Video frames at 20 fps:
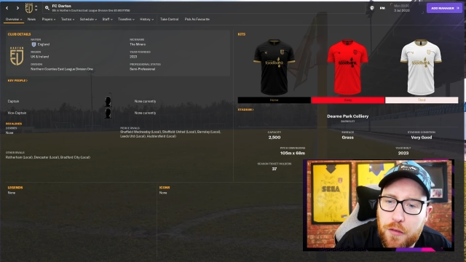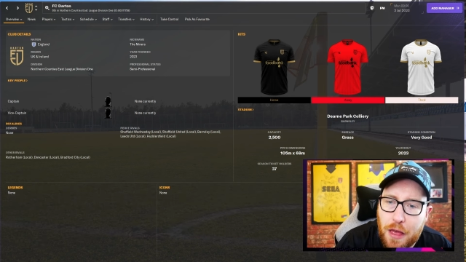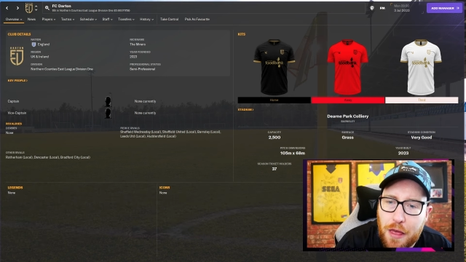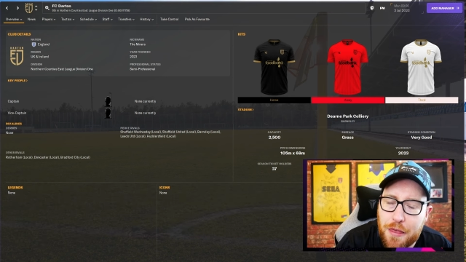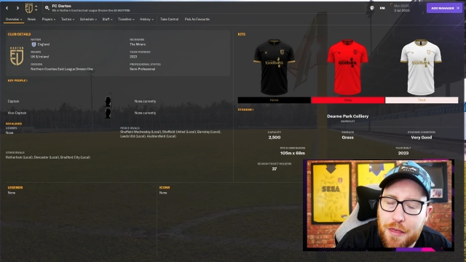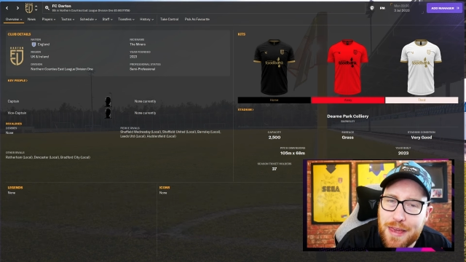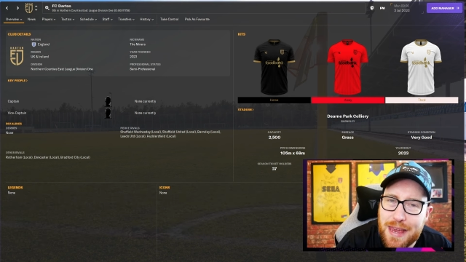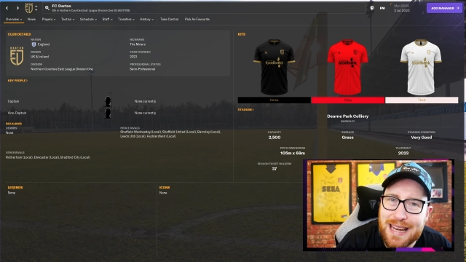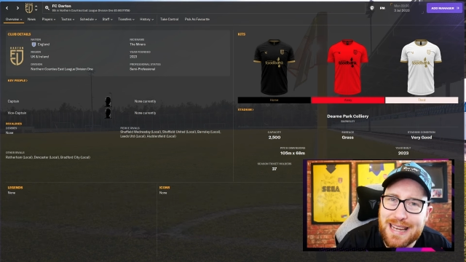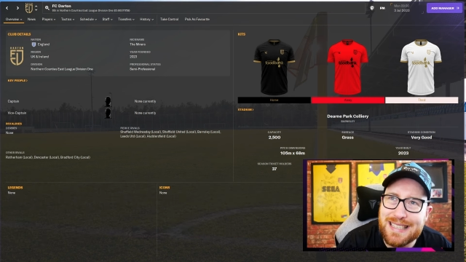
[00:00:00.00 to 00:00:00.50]

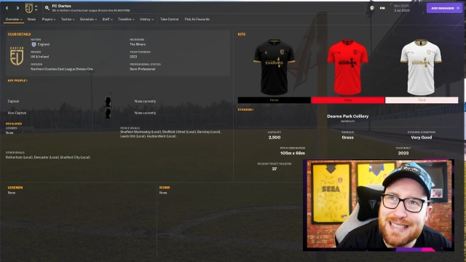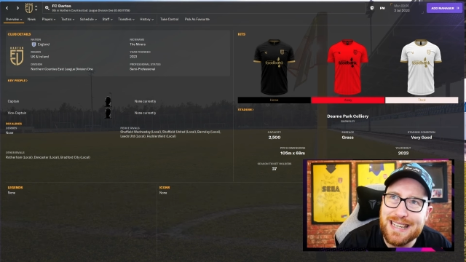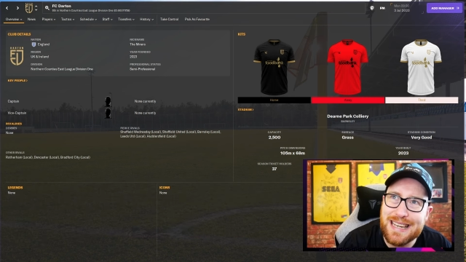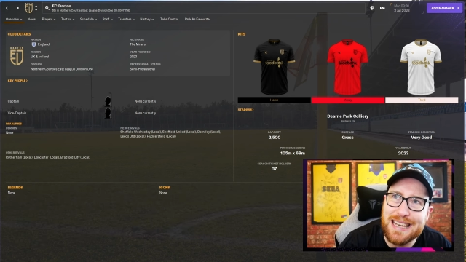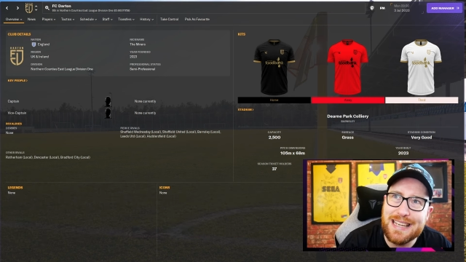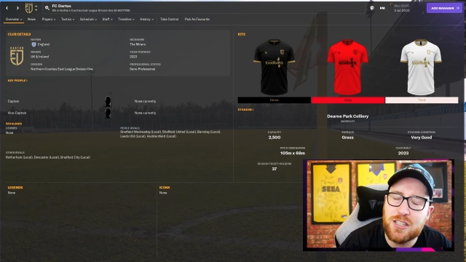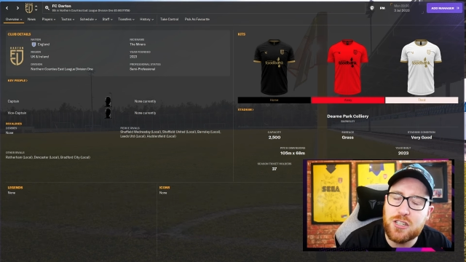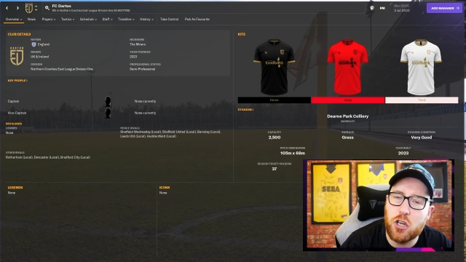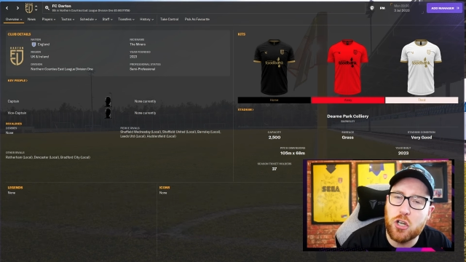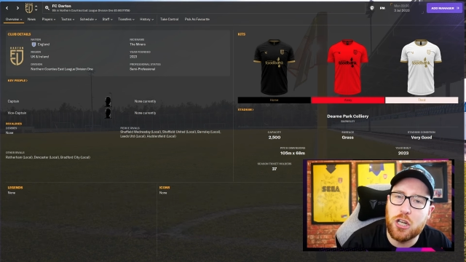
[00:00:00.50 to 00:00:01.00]
This
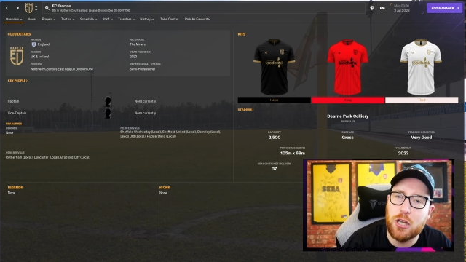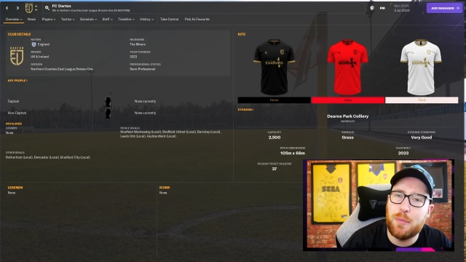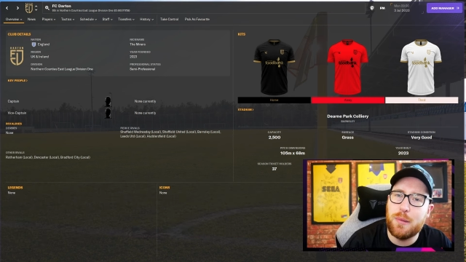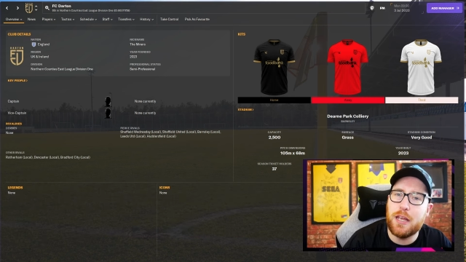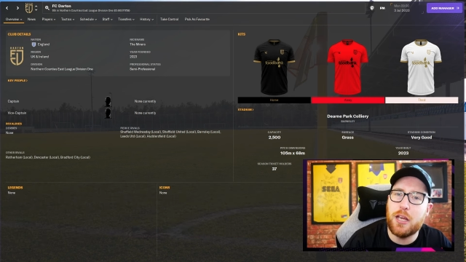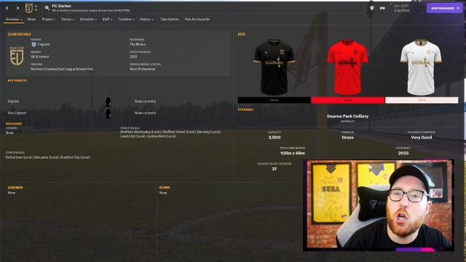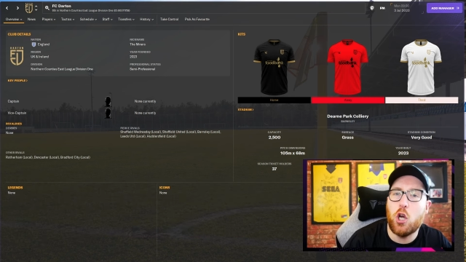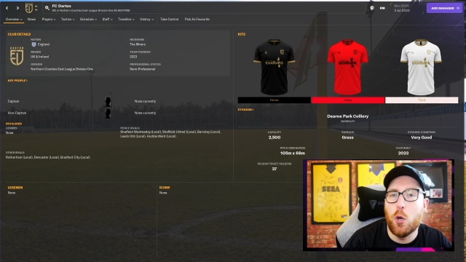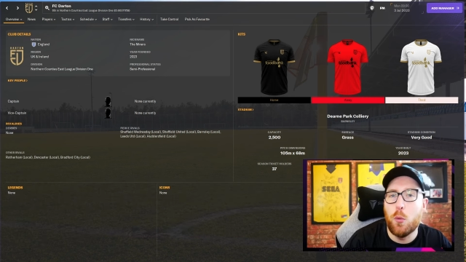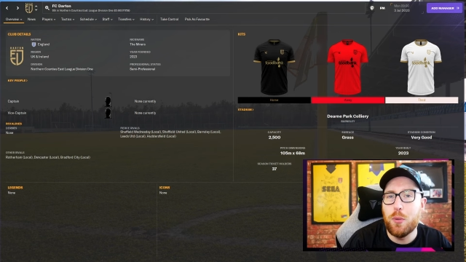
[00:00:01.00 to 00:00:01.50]
is going to be a
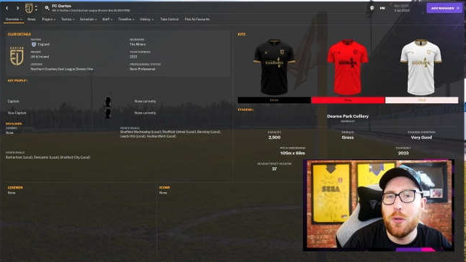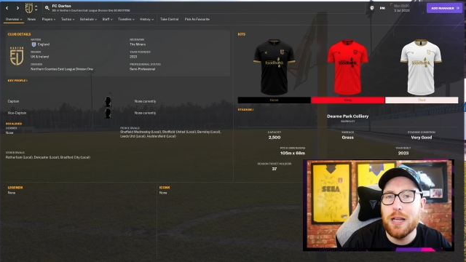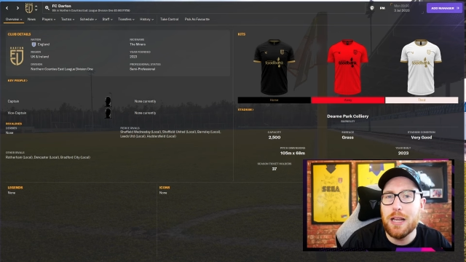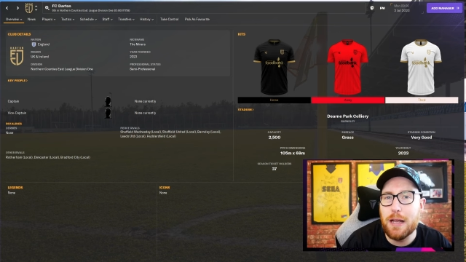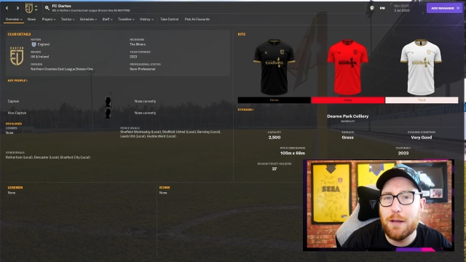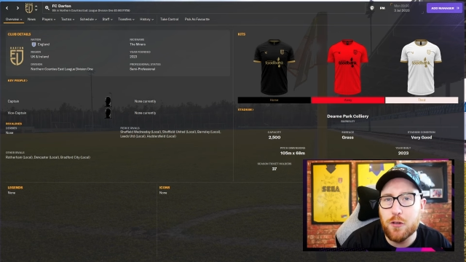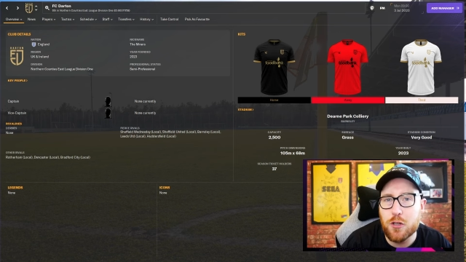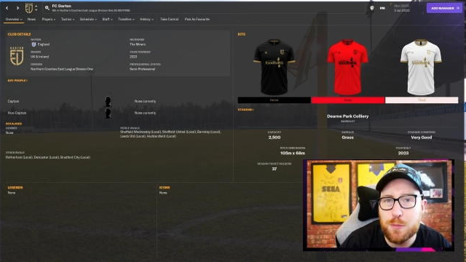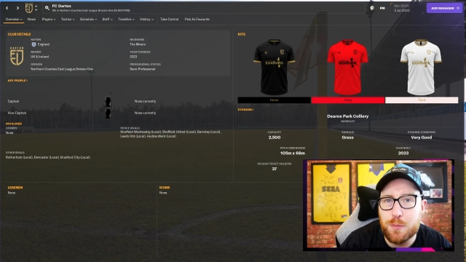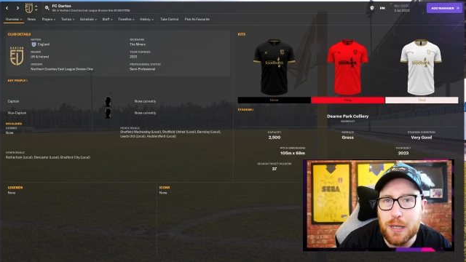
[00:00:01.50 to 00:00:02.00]
couple of
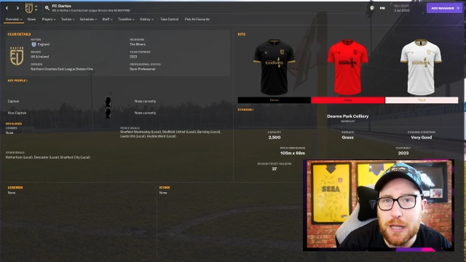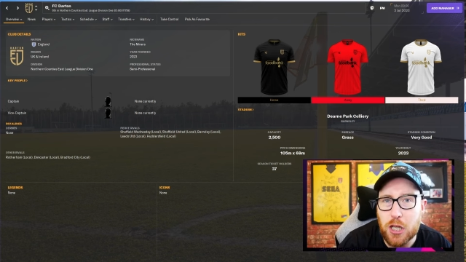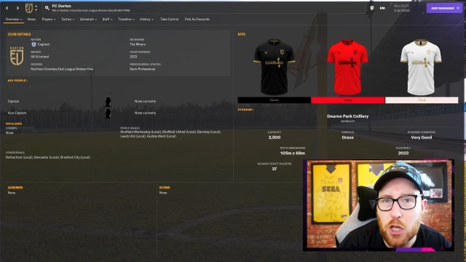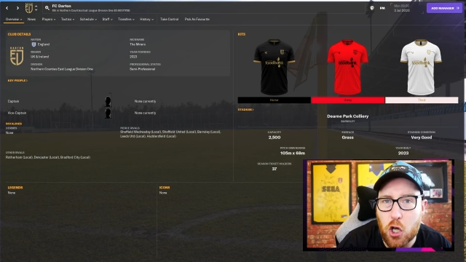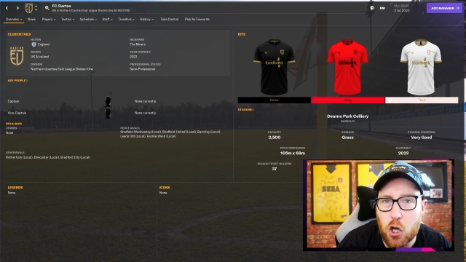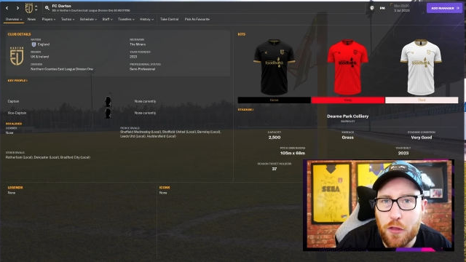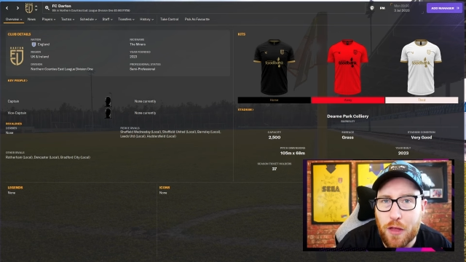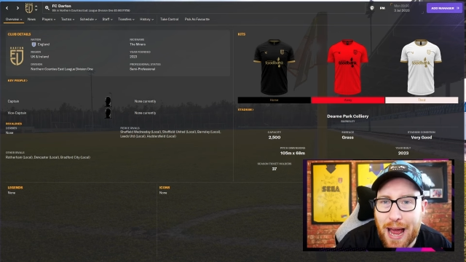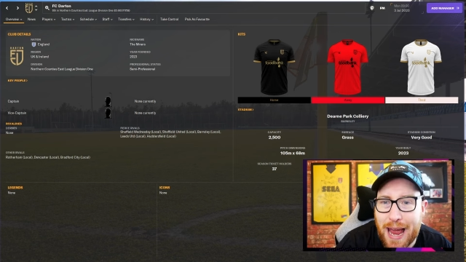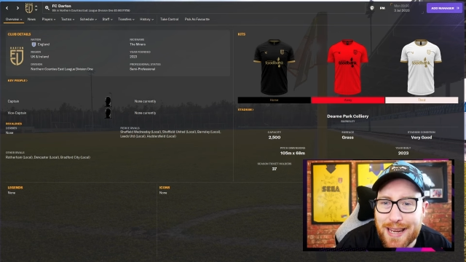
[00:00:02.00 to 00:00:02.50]
levels
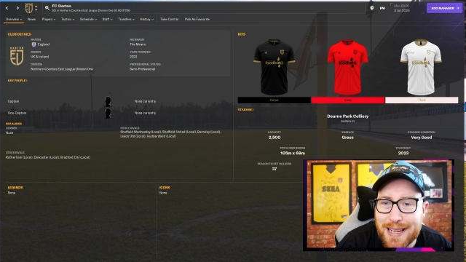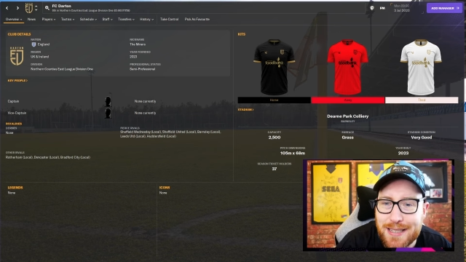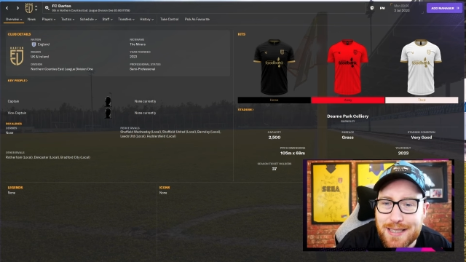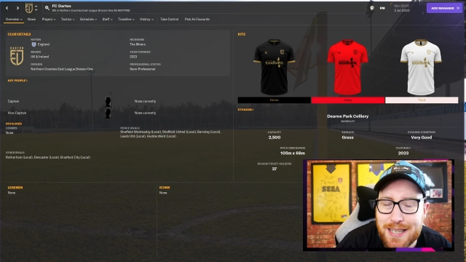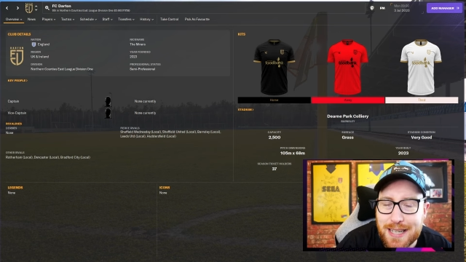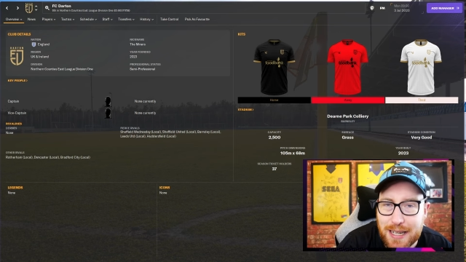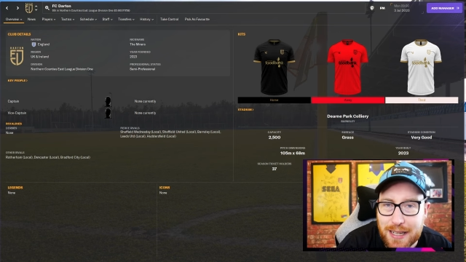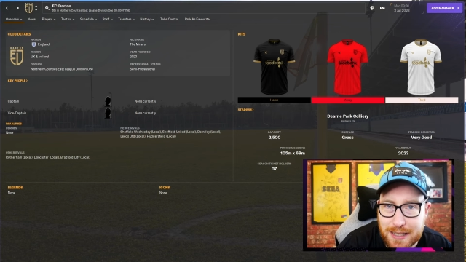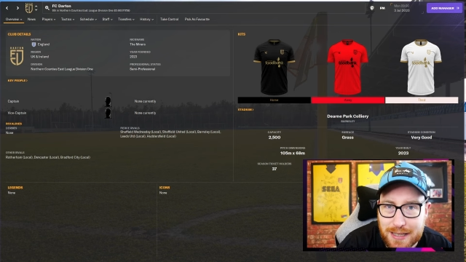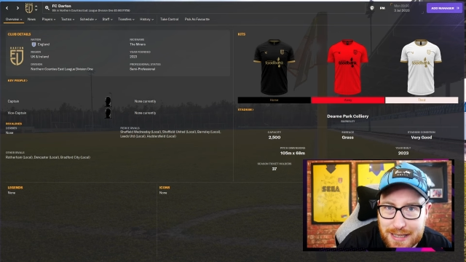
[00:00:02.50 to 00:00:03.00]
below that in
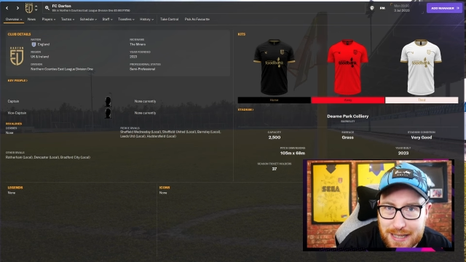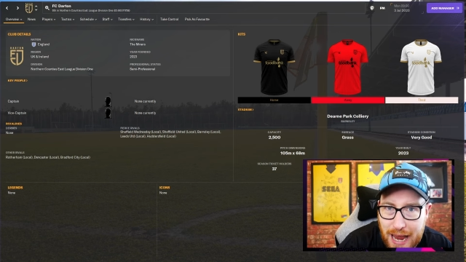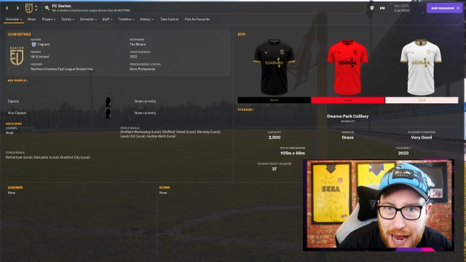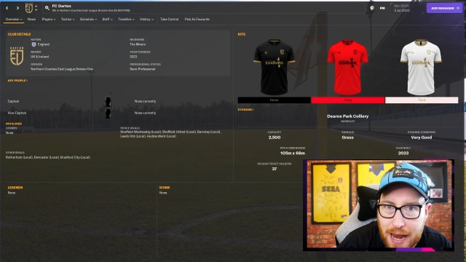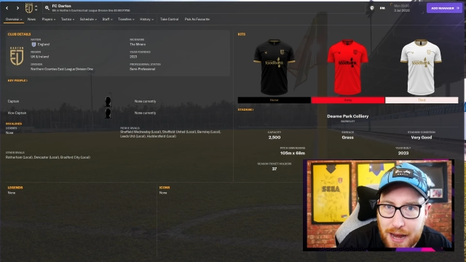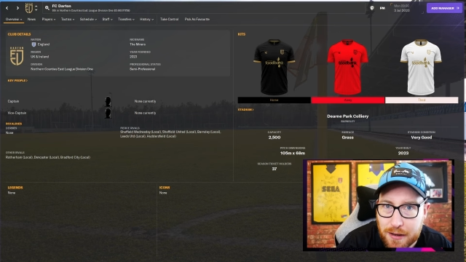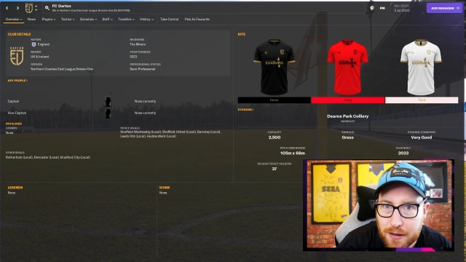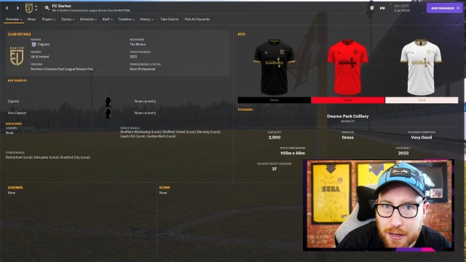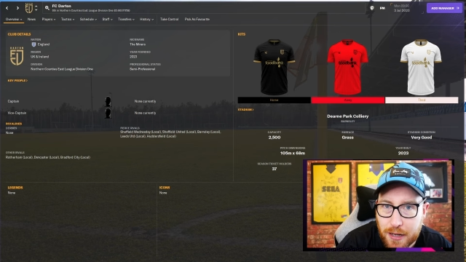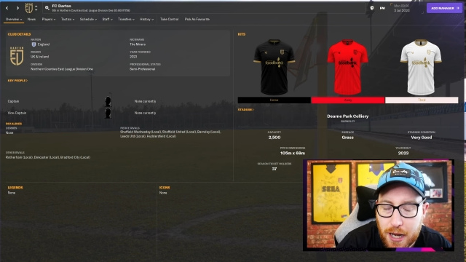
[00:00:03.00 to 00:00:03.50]
tier
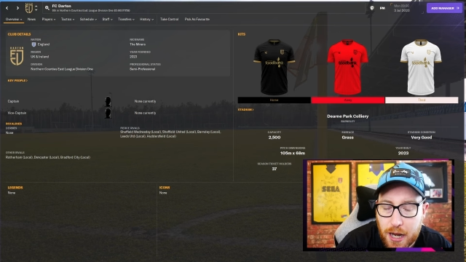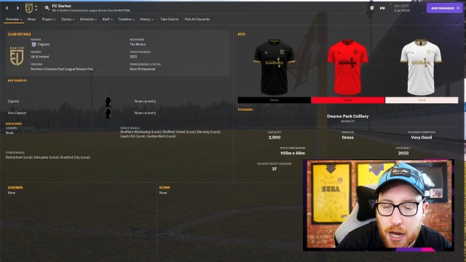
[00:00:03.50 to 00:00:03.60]
10.